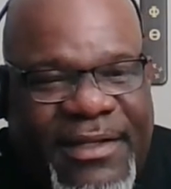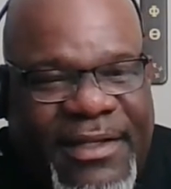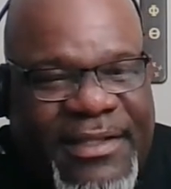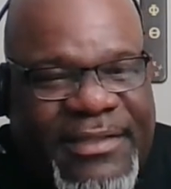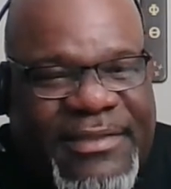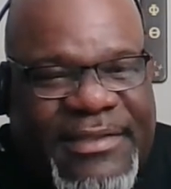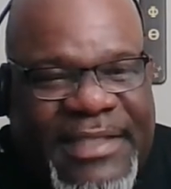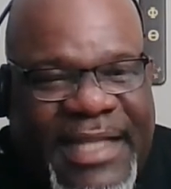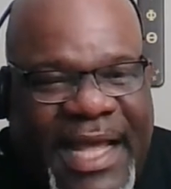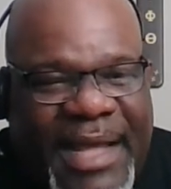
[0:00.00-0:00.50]

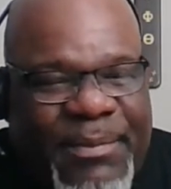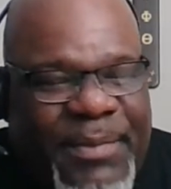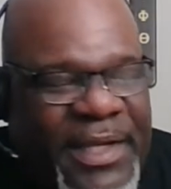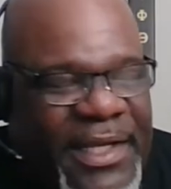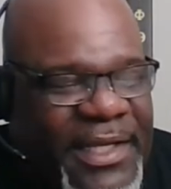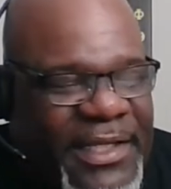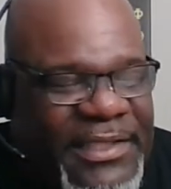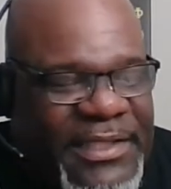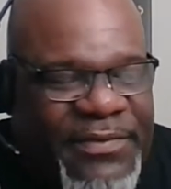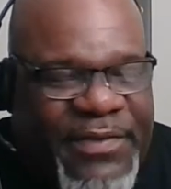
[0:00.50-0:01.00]
It's not
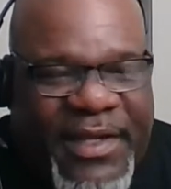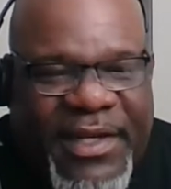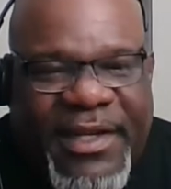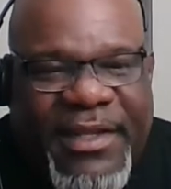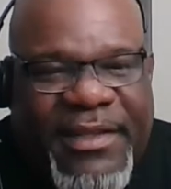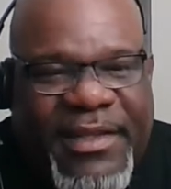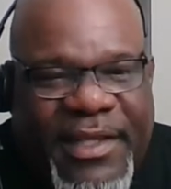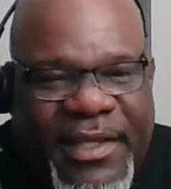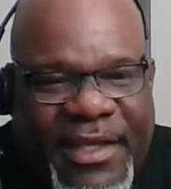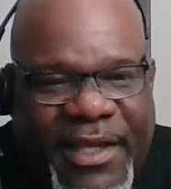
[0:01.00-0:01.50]
because of
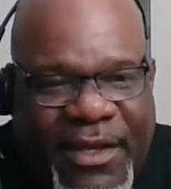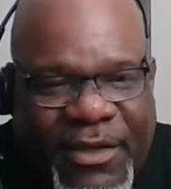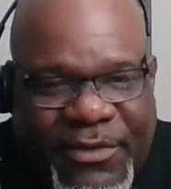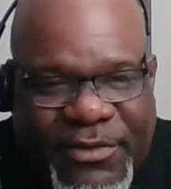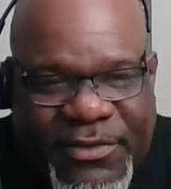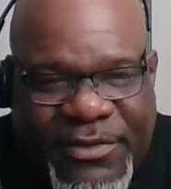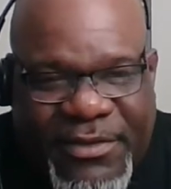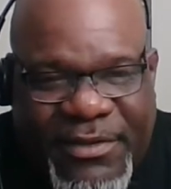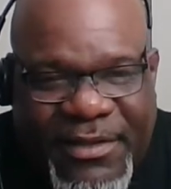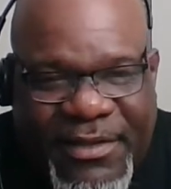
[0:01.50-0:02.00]
anything
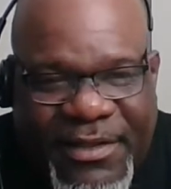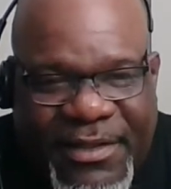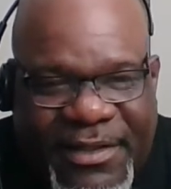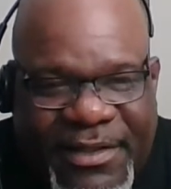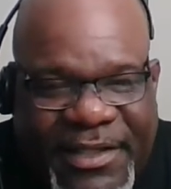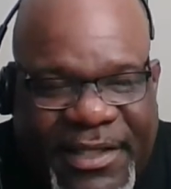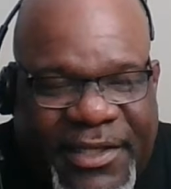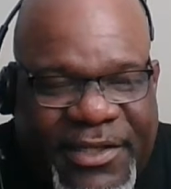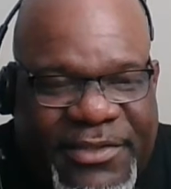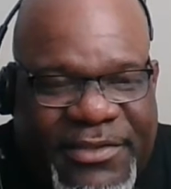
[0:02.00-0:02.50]
else.
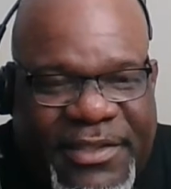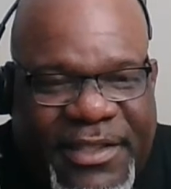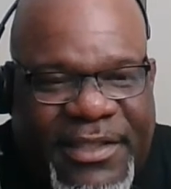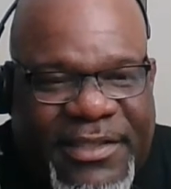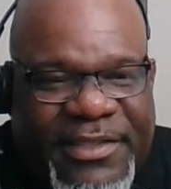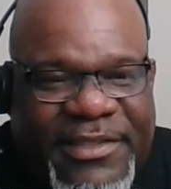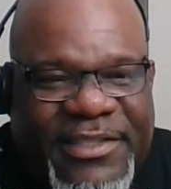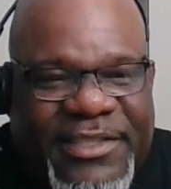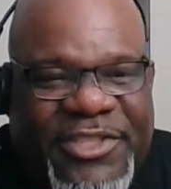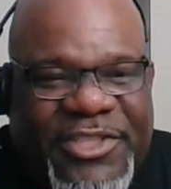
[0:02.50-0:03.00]
There's
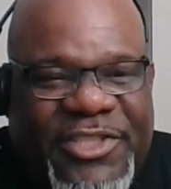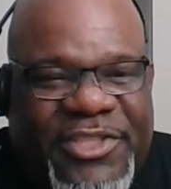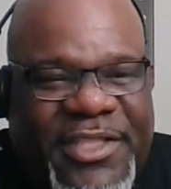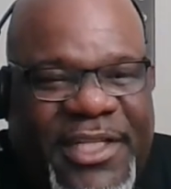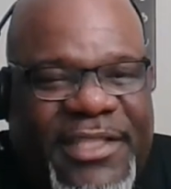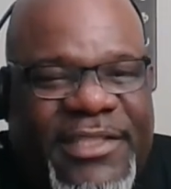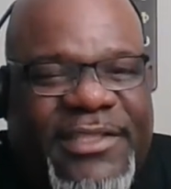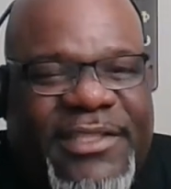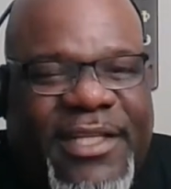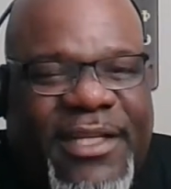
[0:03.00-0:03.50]
a
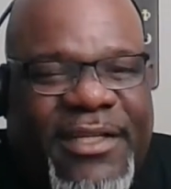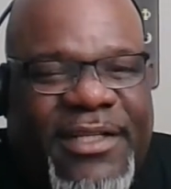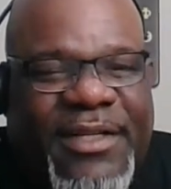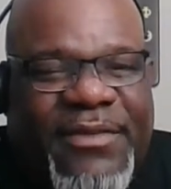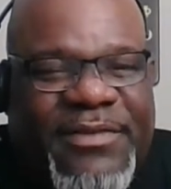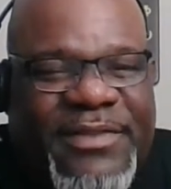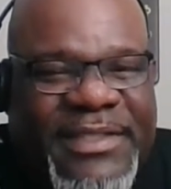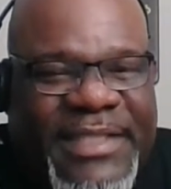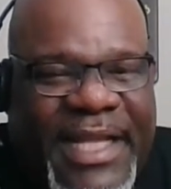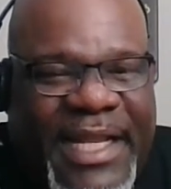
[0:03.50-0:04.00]
shit ton
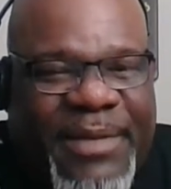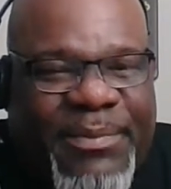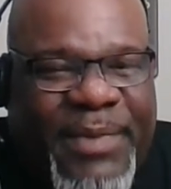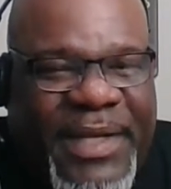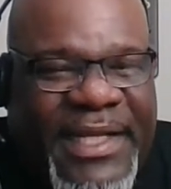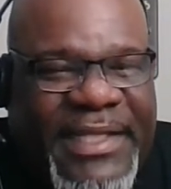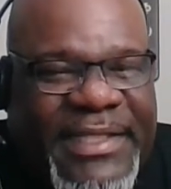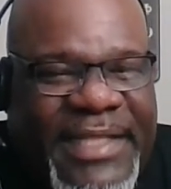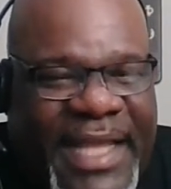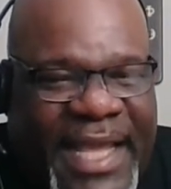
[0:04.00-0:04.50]
of
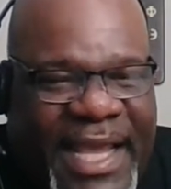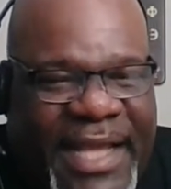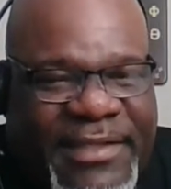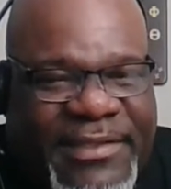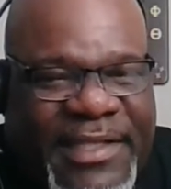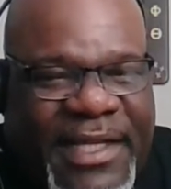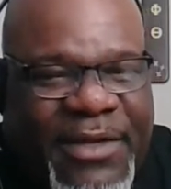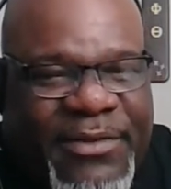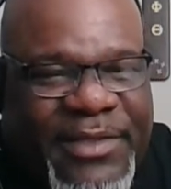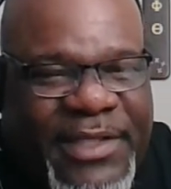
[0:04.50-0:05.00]
deadbeat
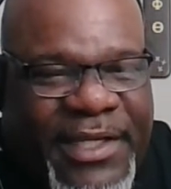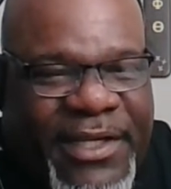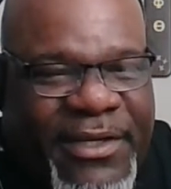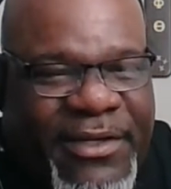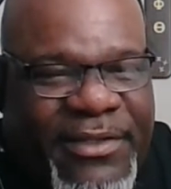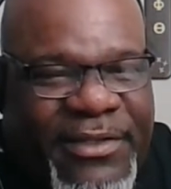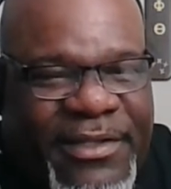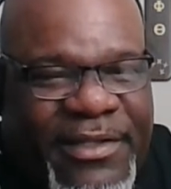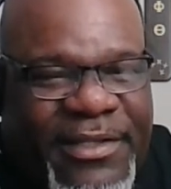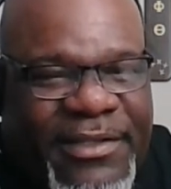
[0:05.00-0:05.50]
dads out
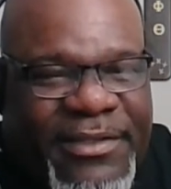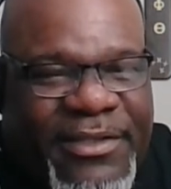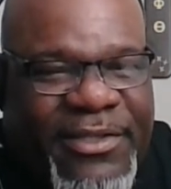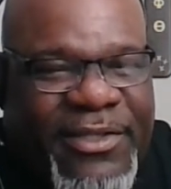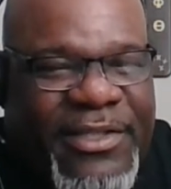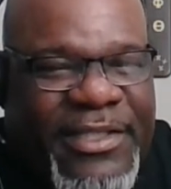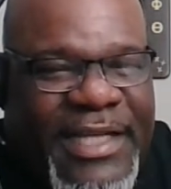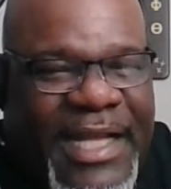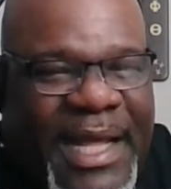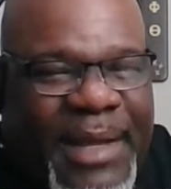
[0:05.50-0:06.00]
there that
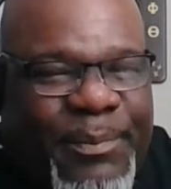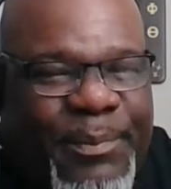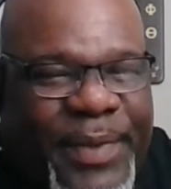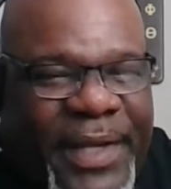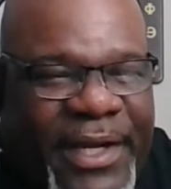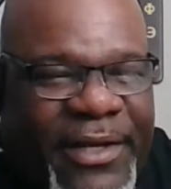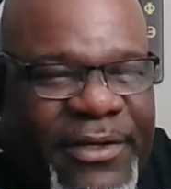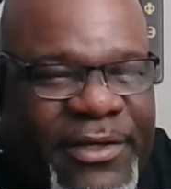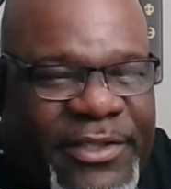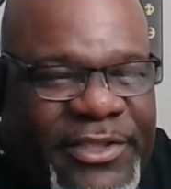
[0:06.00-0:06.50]
are not
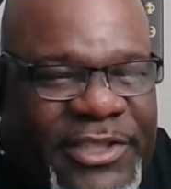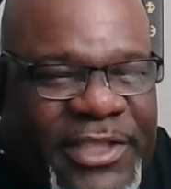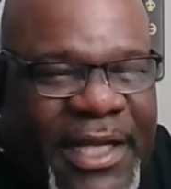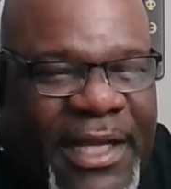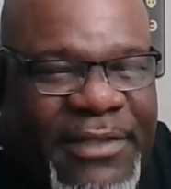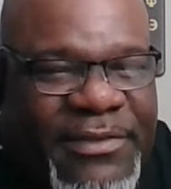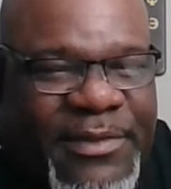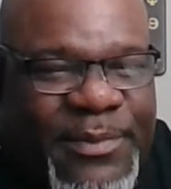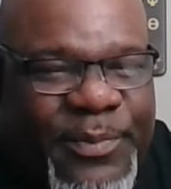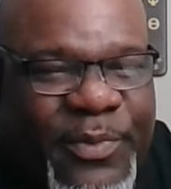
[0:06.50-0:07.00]
paying their
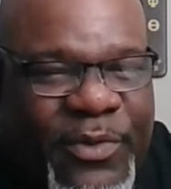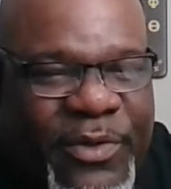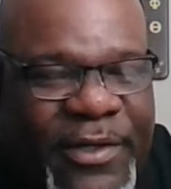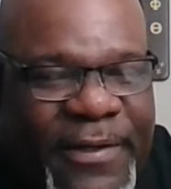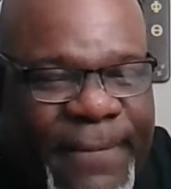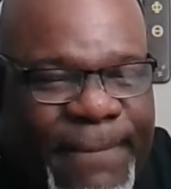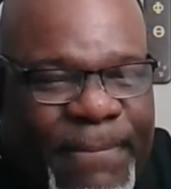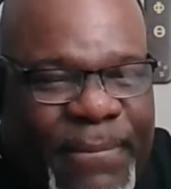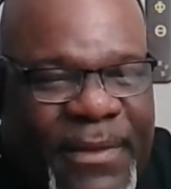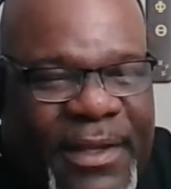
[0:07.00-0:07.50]
child support.